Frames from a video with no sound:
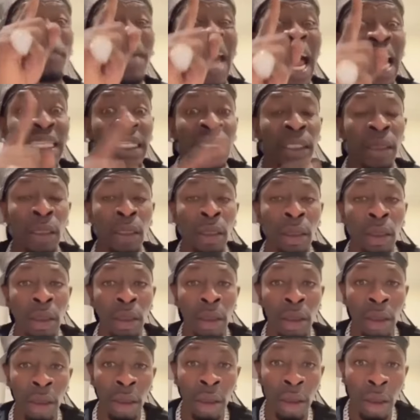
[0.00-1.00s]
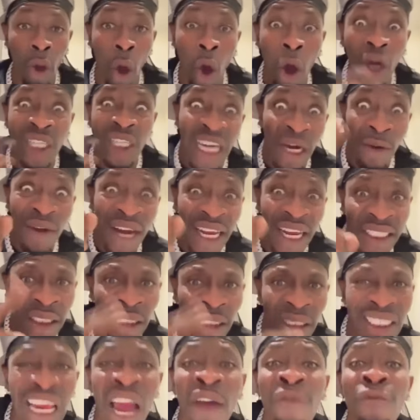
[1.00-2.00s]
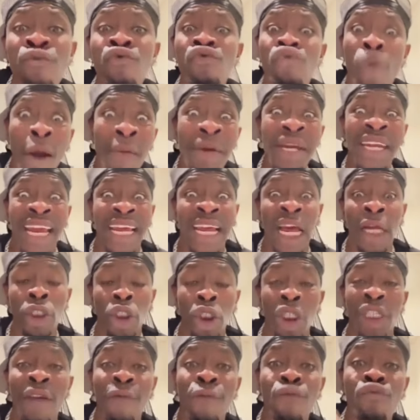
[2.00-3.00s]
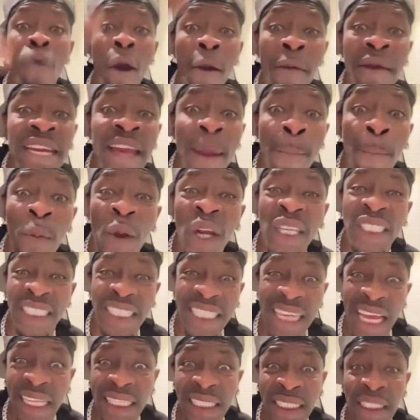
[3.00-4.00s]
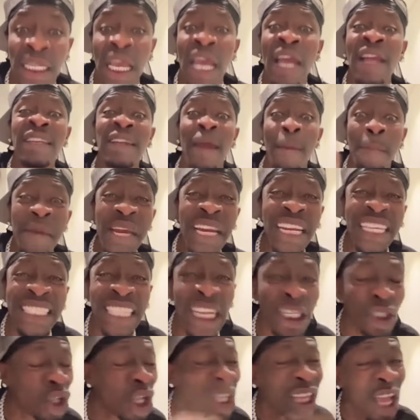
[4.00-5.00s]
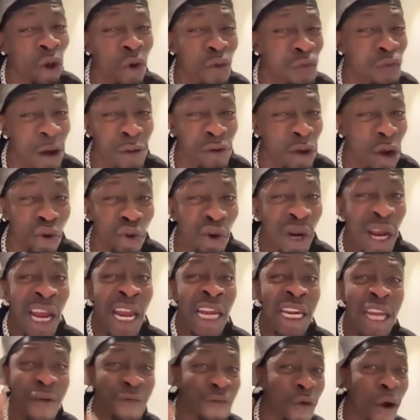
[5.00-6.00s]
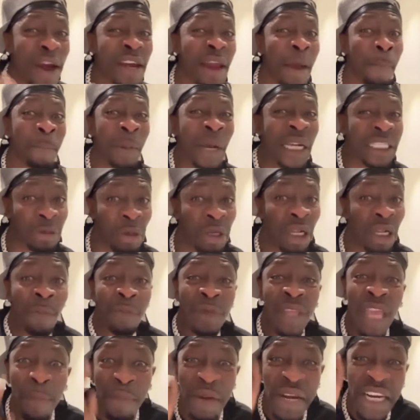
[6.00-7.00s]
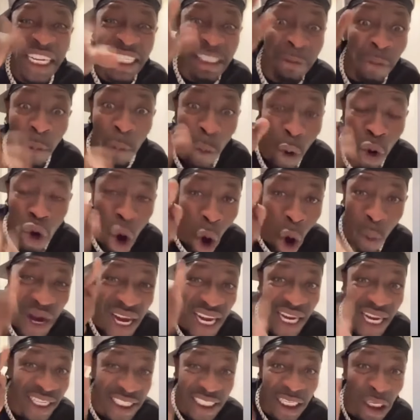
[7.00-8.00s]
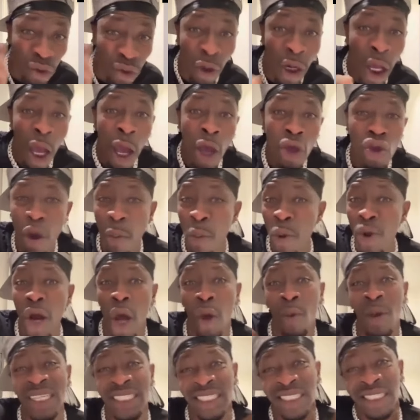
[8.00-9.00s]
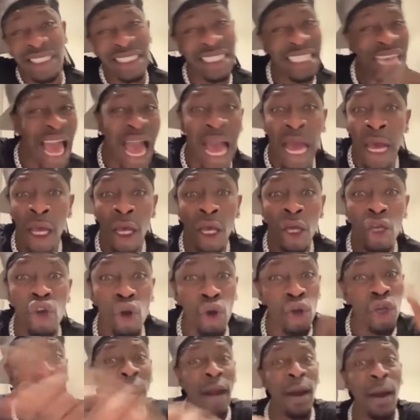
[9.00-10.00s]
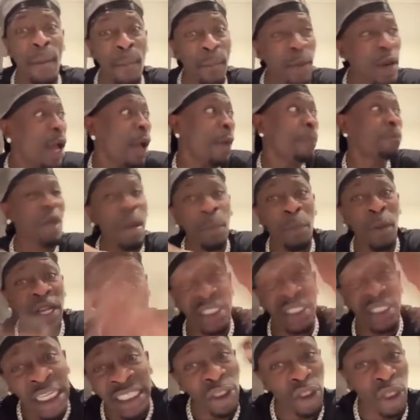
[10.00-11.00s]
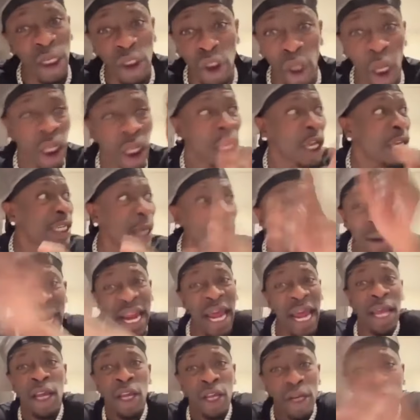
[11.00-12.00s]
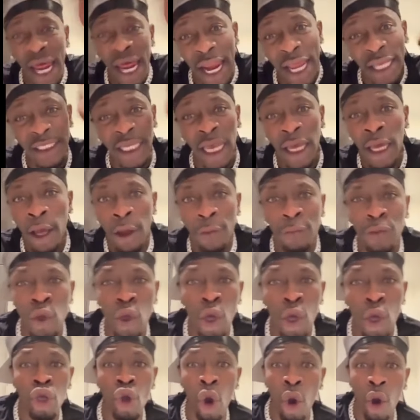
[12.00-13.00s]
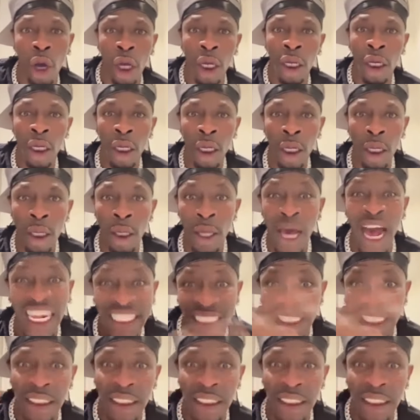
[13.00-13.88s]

Apart from that, all the rest, they have worried the country. They've worried the presidents, the ministers, not Akufo-Addo alone. Before the past, if these people know where they sit, you would have passed here. You know, the politicians, they saw, the man, you hear, they say, you.